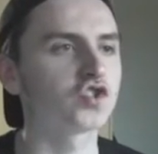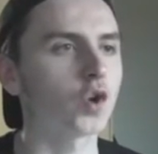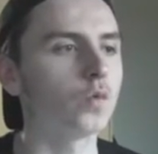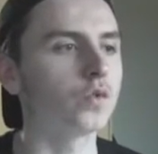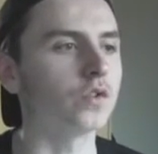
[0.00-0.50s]

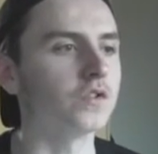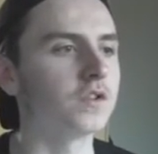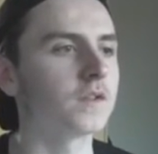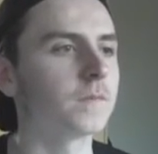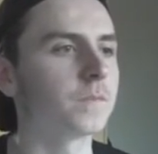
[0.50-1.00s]
so good.
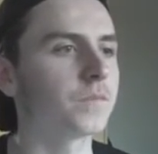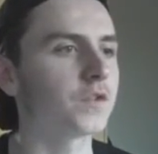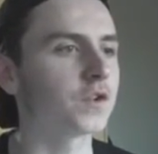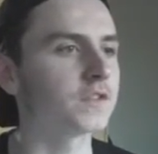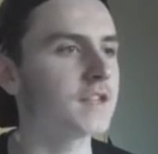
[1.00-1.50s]

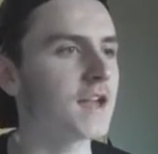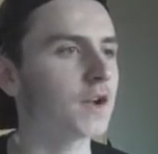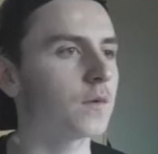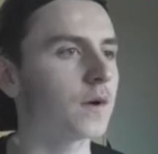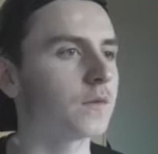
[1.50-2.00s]
You've got
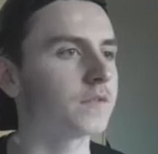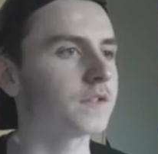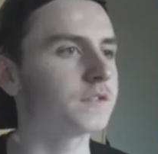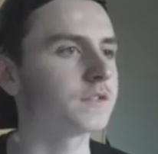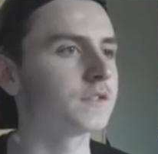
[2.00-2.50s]
Diego
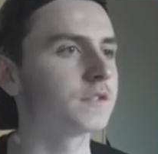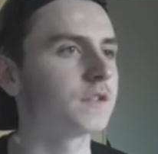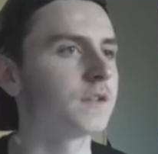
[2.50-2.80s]
Alves.